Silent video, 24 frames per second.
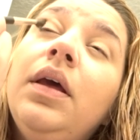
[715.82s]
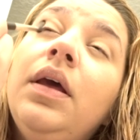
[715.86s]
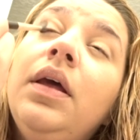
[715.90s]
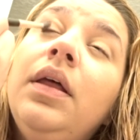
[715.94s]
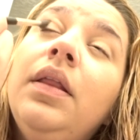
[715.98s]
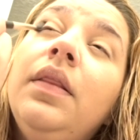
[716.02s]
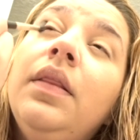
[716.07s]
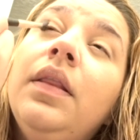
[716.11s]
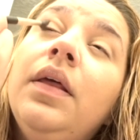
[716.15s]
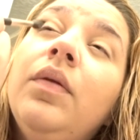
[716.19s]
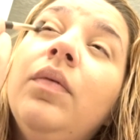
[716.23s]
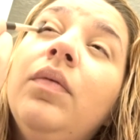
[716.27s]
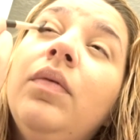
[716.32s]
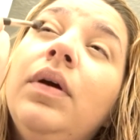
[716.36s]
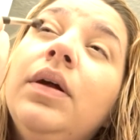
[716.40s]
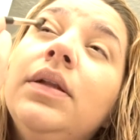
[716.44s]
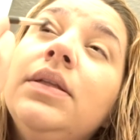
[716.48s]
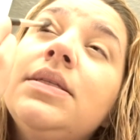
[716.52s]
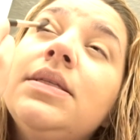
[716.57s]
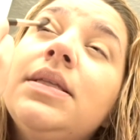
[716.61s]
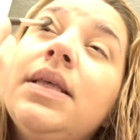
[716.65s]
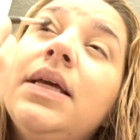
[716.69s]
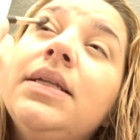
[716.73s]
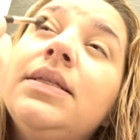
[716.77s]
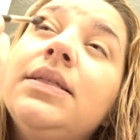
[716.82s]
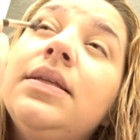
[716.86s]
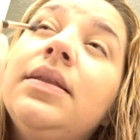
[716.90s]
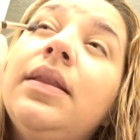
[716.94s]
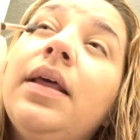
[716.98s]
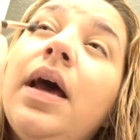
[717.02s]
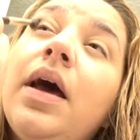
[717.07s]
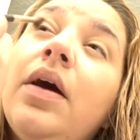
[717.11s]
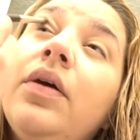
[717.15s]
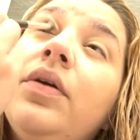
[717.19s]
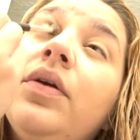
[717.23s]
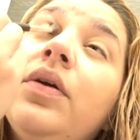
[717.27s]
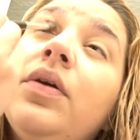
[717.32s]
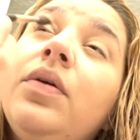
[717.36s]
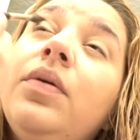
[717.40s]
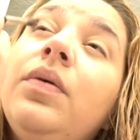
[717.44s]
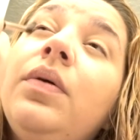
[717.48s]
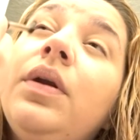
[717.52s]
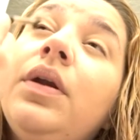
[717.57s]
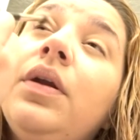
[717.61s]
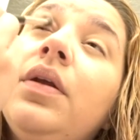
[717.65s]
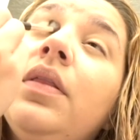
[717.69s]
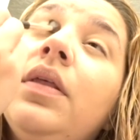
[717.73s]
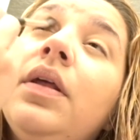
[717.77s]
And then once that's in the outer
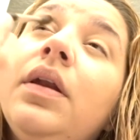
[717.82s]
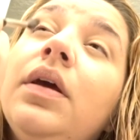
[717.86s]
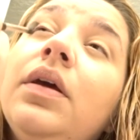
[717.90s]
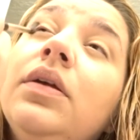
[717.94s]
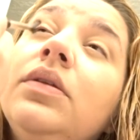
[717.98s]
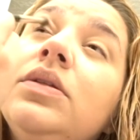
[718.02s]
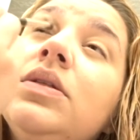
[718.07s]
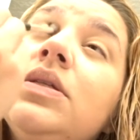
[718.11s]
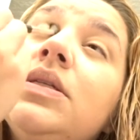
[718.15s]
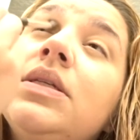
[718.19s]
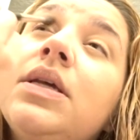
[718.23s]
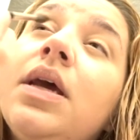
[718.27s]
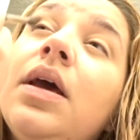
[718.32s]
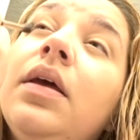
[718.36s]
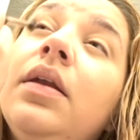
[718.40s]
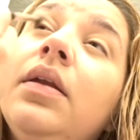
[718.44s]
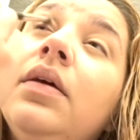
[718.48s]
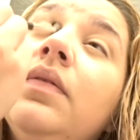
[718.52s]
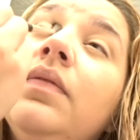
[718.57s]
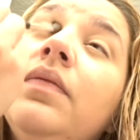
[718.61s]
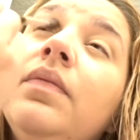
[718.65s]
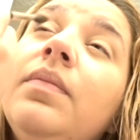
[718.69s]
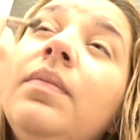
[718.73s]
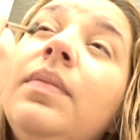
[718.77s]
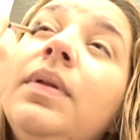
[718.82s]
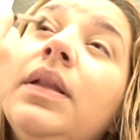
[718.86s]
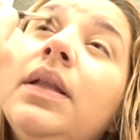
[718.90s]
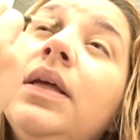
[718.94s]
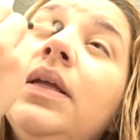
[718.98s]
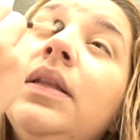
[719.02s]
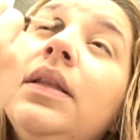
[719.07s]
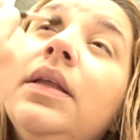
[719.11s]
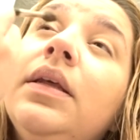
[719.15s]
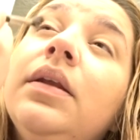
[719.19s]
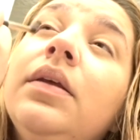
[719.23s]
corner, then I just kind of blend